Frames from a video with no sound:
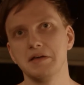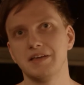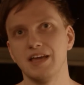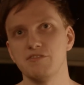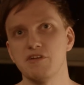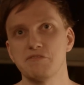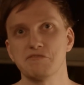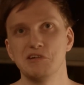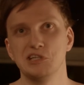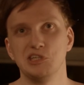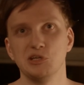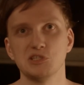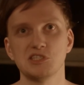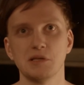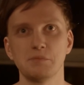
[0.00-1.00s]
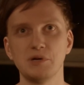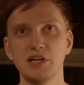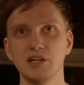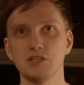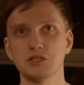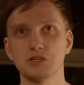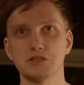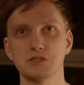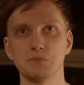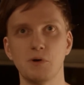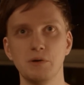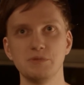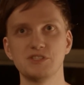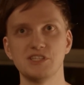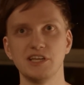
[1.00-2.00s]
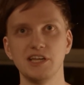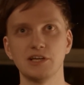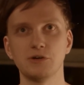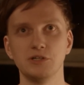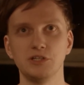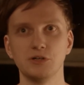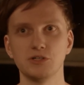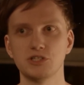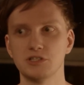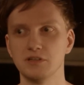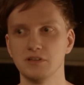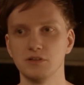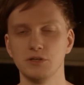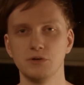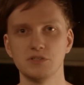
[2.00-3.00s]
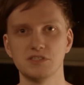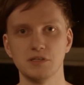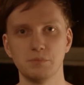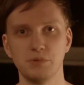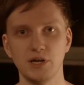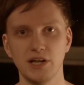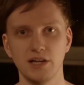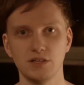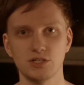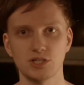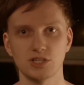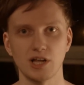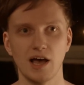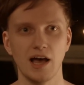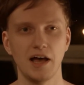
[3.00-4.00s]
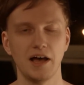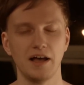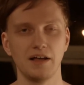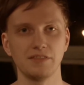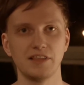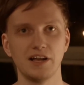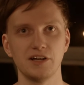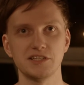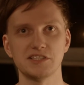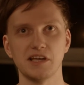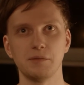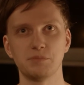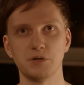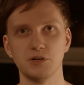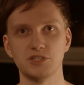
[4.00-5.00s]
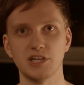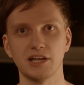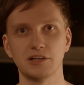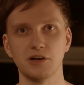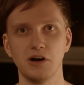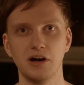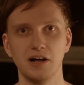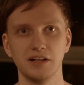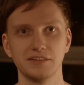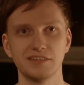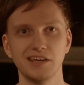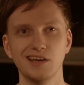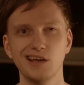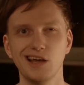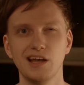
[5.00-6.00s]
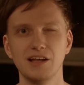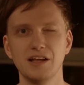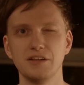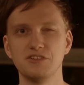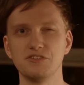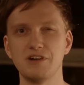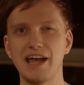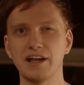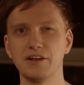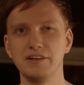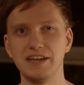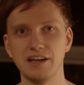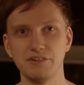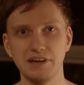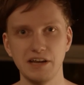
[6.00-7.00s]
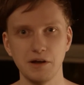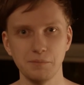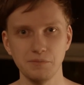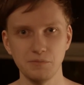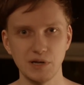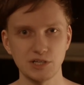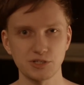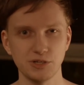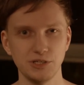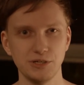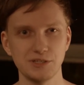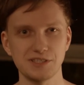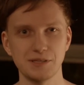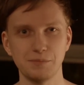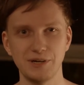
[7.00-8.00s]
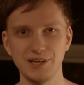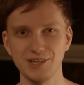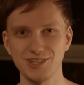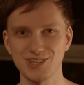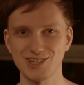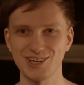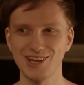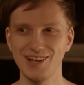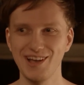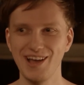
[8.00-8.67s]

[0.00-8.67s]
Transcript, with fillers: Giveth could use the bridge, Swarm City could use the bridge. There's a project called Dragonerium which could use the bridge.